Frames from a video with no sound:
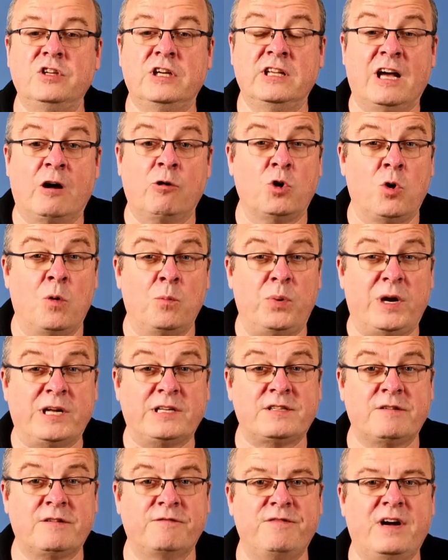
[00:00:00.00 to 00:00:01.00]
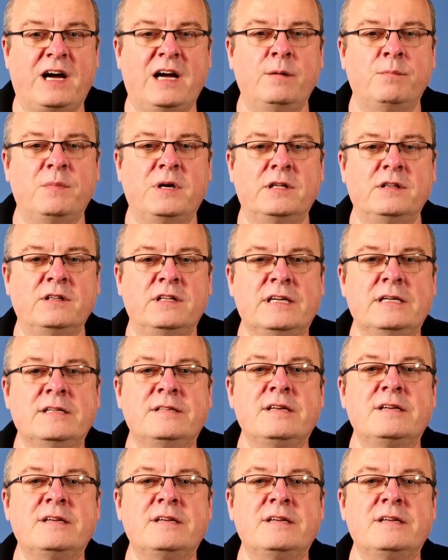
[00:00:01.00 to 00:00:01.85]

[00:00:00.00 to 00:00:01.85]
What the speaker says: in our complex environment, it's